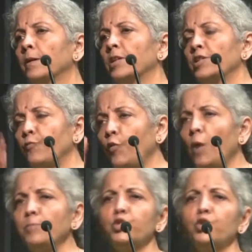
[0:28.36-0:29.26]

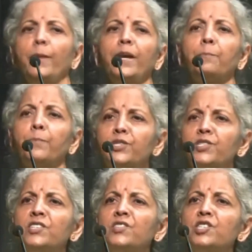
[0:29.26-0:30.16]
Reforms to make
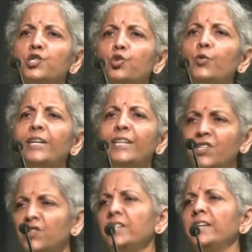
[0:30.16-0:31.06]
businesses do it
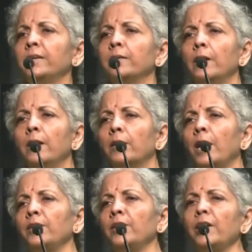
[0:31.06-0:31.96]
easily
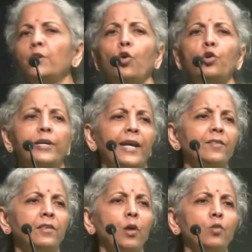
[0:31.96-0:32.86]
rather than go
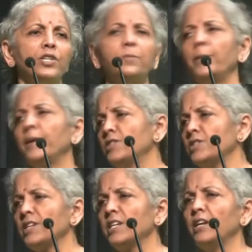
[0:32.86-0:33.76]
10,000
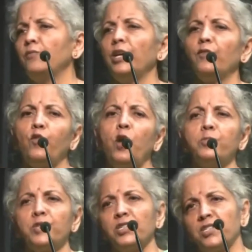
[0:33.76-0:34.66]
places and give their
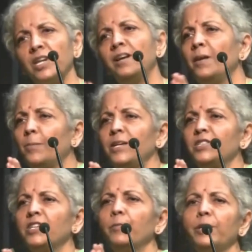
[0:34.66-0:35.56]
forms and say,
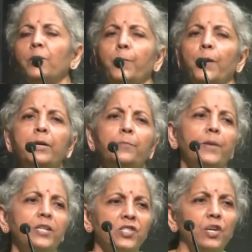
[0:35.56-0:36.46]
please give me the permit,
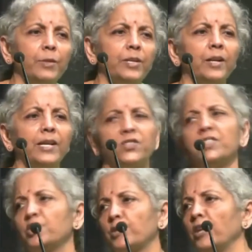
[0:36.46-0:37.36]
please give me the
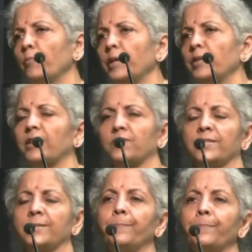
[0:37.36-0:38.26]
license, give me this.